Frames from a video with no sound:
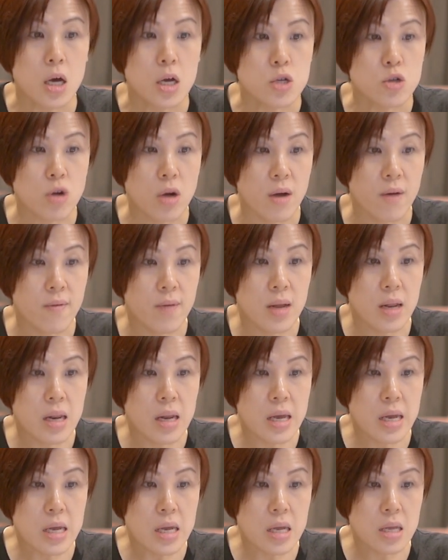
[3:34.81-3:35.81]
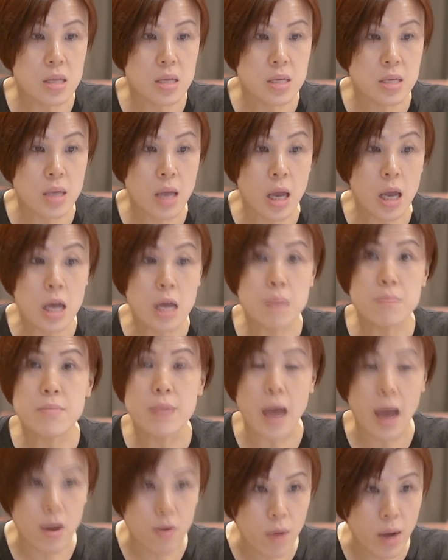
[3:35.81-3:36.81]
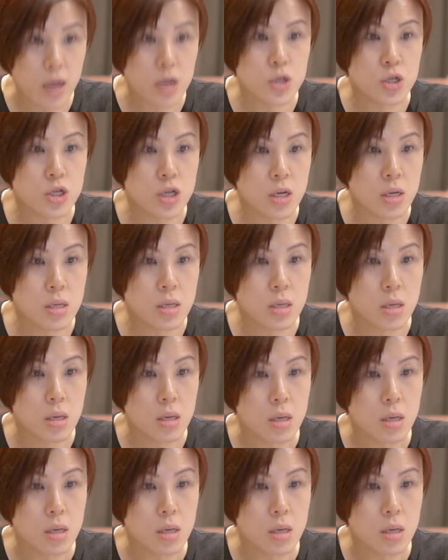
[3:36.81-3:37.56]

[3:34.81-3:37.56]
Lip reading: Traveling in the same directions